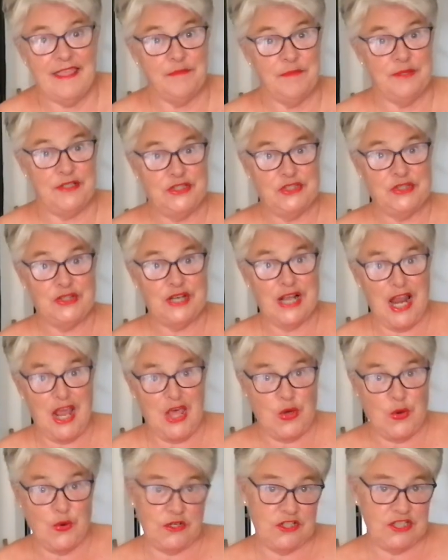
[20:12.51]
the
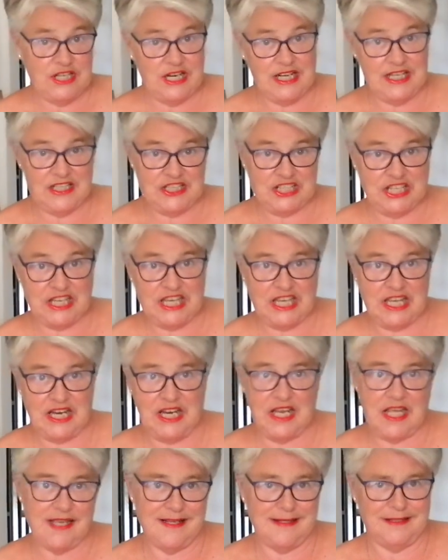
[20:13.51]
Michicolo chili
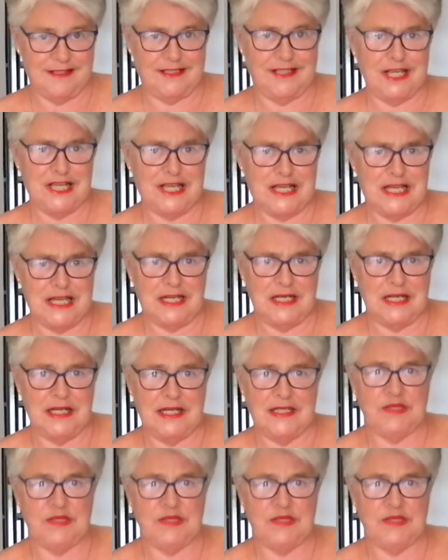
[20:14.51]
chicken is done.